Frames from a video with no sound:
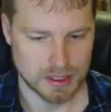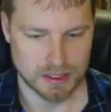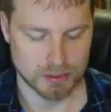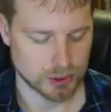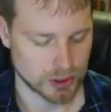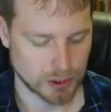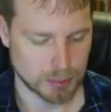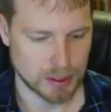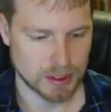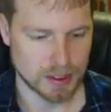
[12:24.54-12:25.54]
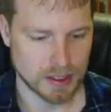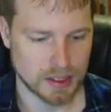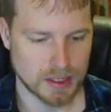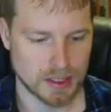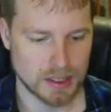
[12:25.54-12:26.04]
then we'll jump out of
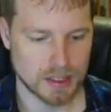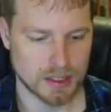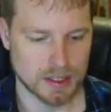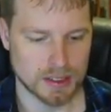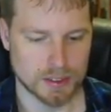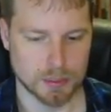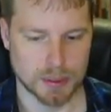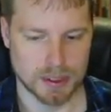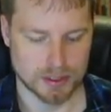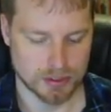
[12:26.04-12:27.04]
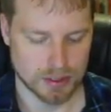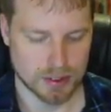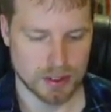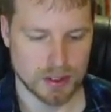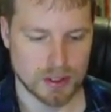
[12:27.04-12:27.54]
there and do BS
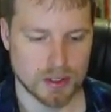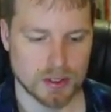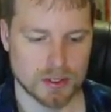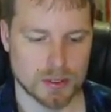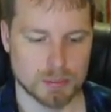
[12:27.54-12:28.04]
reload,